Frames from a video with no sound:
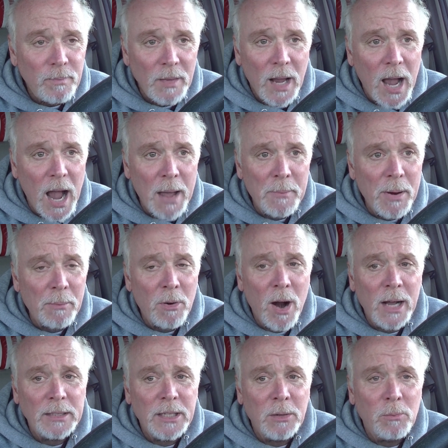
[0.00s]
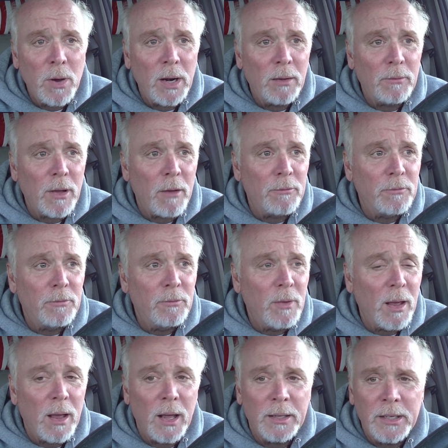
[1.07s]
I remember I did one of
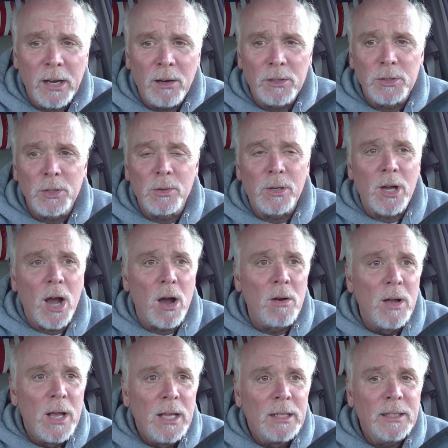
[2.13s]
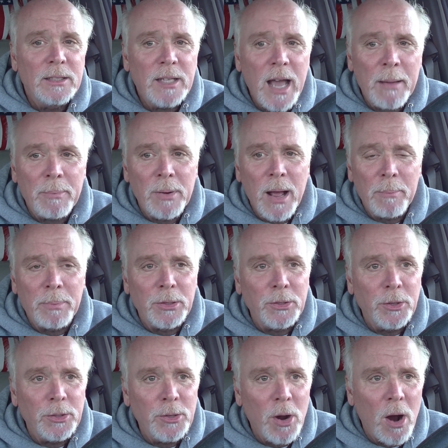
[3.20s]
a year or two ago. This happened up in
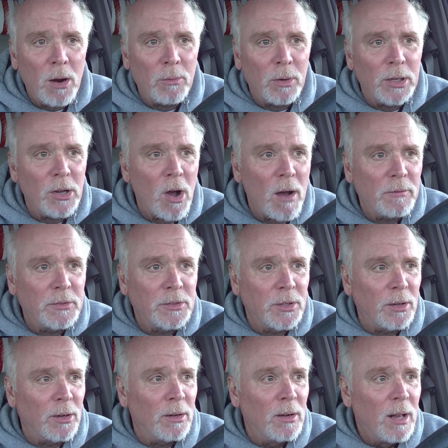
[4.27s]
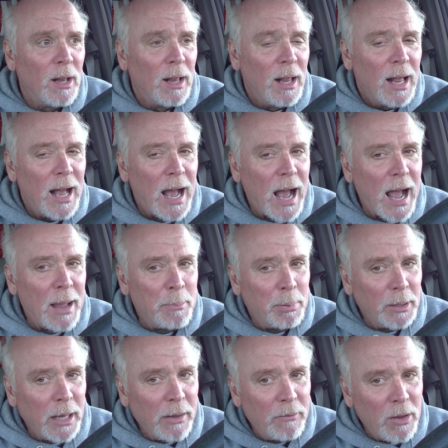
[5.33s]
New York where the officer, I
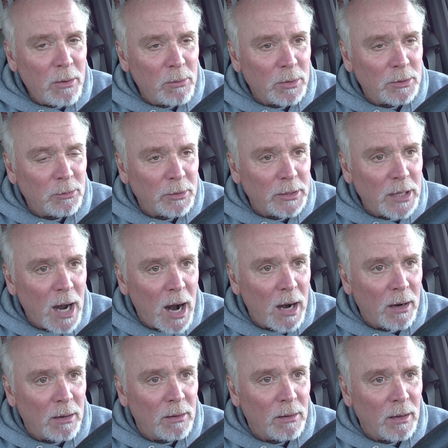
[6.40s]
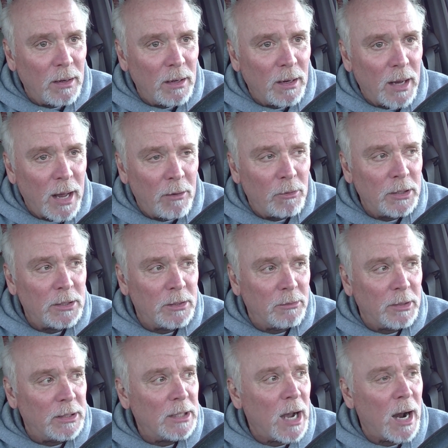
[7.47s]
believe he was retired, had
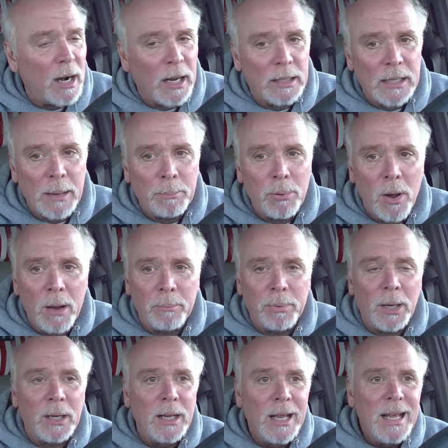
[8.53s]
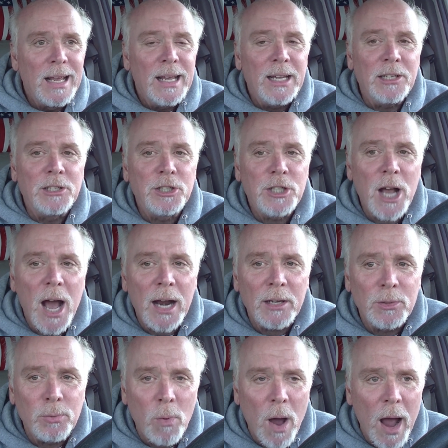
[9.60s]
recently retired at that point, but he shot
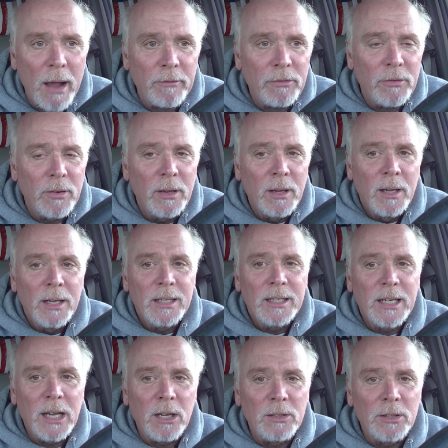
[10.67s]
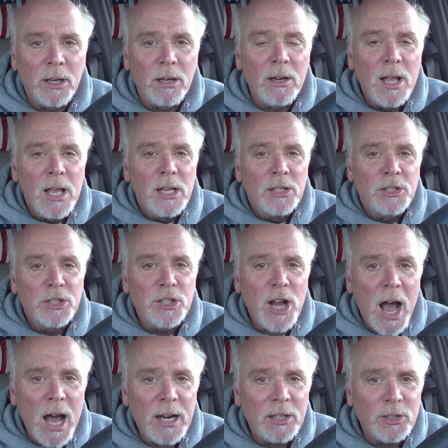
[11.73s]
his wife, killed her,
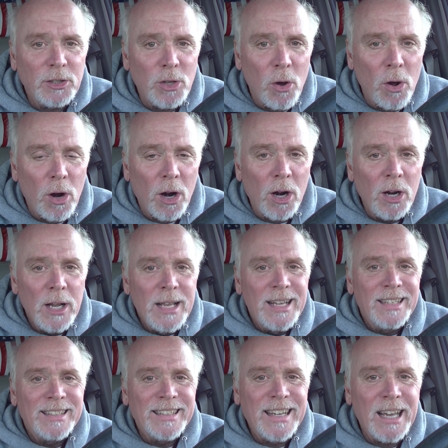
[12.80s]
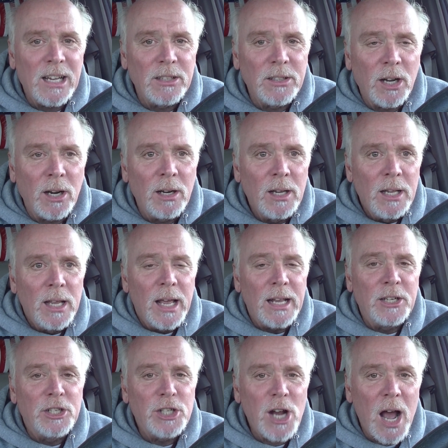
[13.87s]
shot his daughter, killed her,
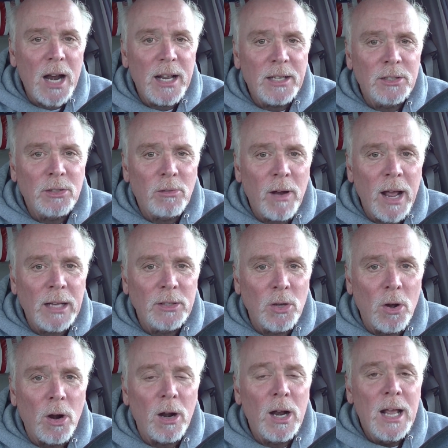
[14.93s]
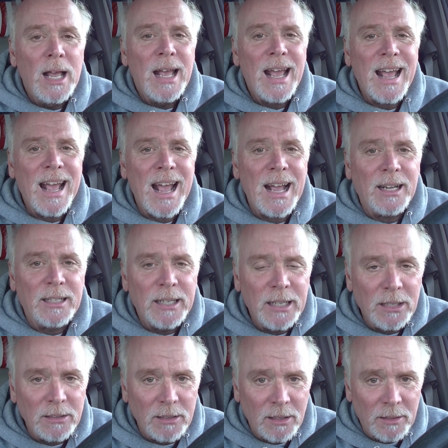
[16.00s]
and shot his granddaughter and
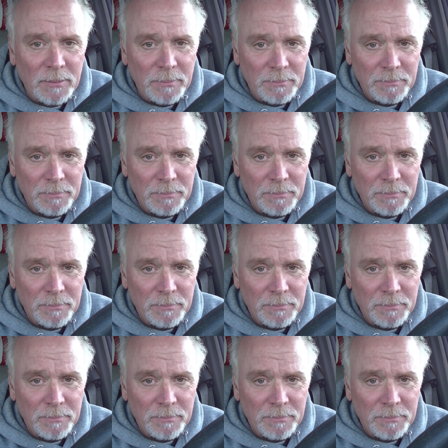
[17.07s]
killed her.